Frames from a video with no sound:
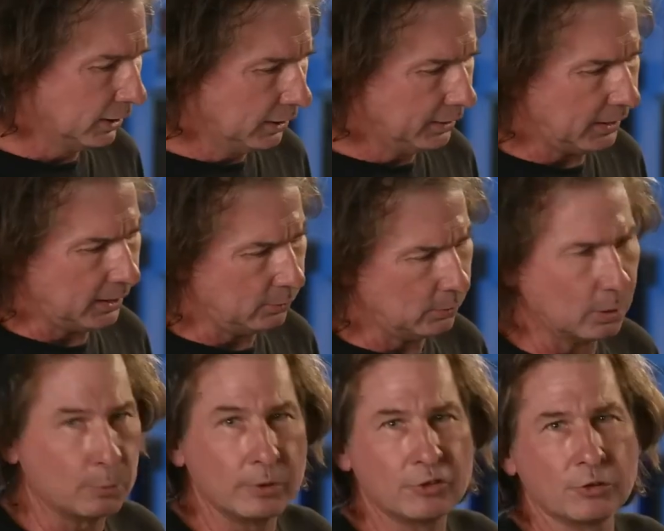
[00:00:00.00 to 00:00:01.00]
Now,
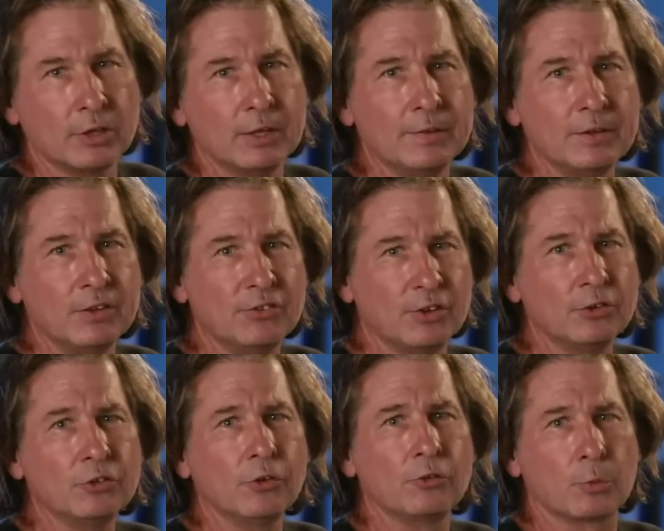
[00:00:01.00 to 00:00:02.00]
originally these
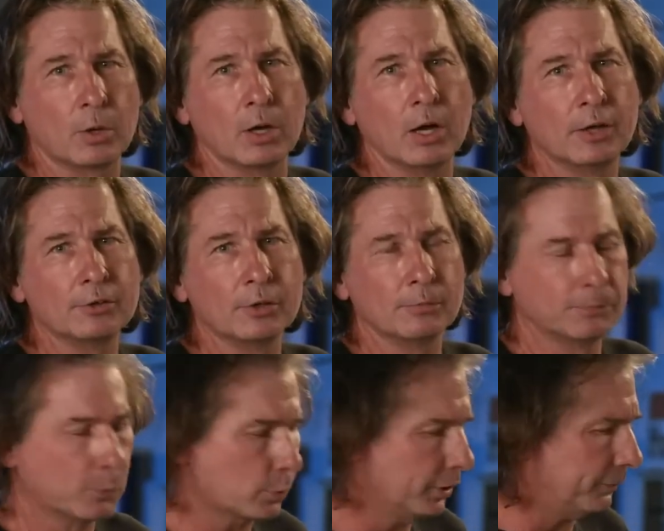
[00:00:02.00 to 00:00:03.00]
engines were
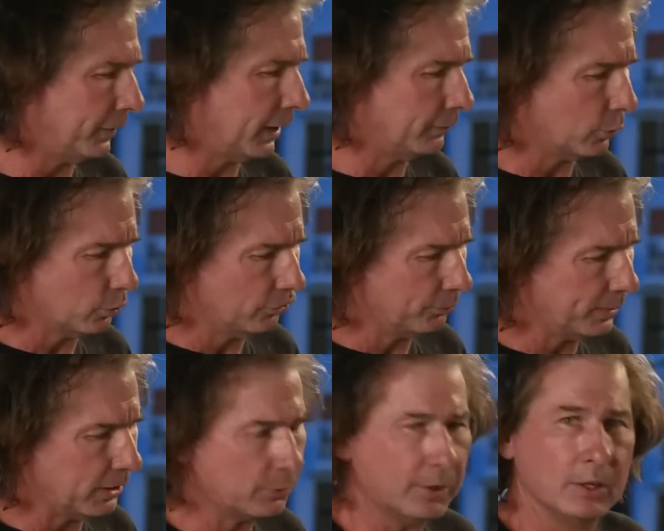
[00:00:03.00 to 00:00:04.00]
145
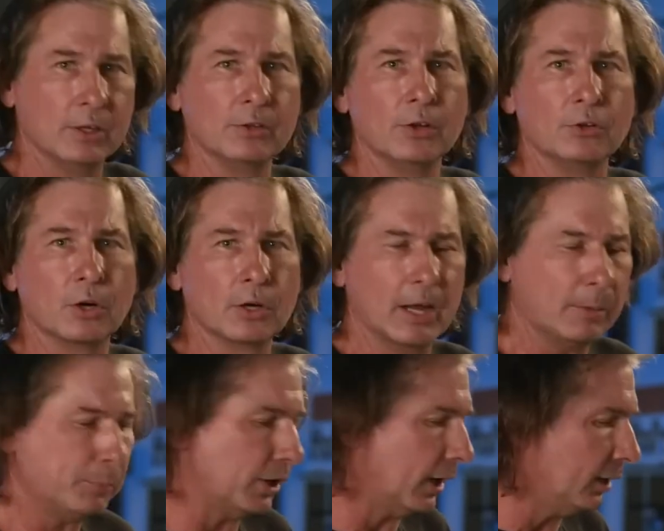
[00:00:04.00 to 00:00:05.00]
horsepower in the Dart
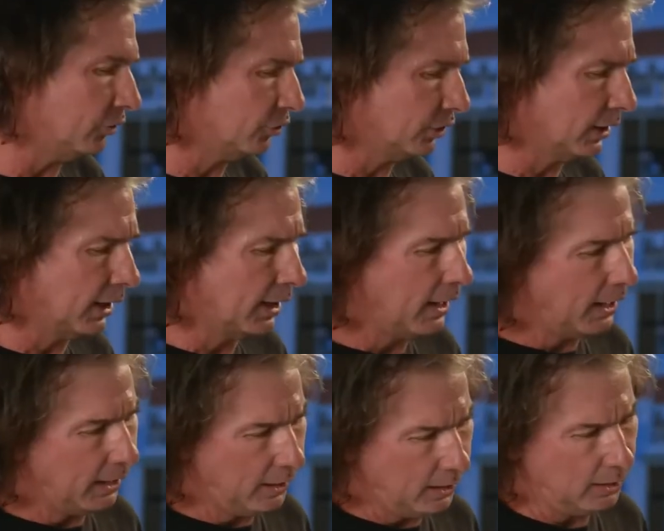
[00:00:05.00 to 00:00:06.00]
application,
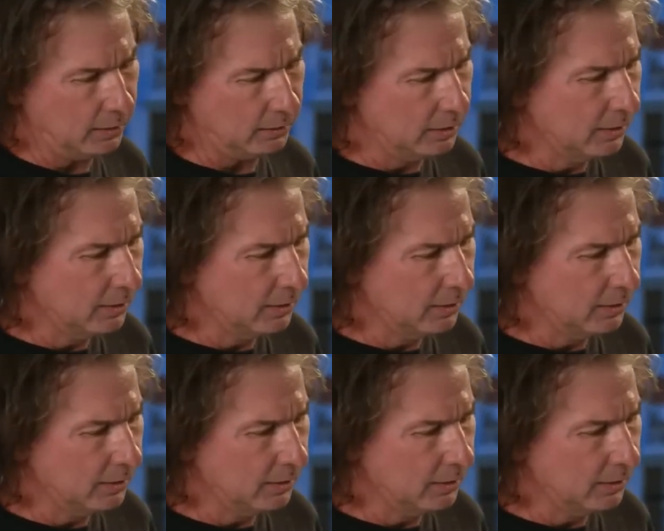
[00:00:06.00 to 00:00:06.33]
and